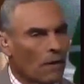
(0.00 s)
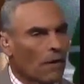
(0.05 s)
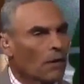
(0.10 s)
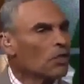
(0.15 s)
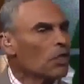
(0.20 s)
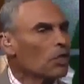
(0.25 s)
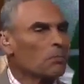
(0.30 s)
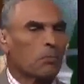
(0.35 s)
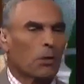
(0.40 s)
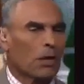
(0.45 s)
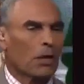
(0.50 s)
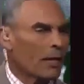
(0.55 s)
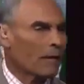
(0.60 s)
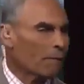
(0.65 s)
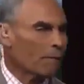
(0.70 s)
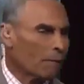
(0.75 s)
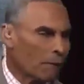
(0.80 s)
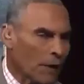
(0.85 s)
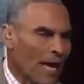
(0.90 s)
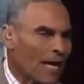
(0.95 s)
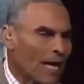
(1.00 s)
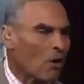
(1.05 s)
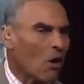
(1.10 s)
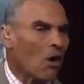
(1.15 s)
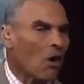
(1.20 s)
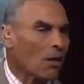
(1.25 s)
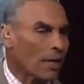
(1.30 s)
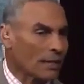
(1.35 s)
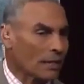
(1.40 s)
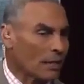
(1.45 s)
They're just playing flat
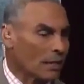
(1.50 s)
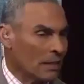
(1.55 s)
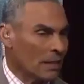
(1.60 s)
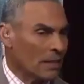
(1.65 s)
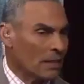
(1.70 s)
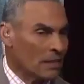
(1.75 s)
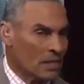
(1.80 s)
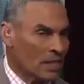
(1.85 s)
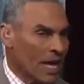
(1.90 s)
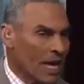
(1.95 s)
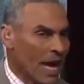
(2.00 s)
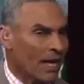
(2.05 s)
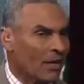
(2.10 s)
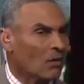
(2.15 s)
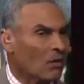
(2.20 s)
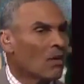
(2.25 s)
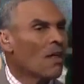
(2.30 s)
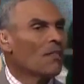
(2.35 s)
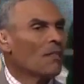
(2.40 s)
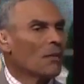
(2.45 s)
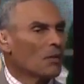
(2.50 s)
hard like they did in Seattle.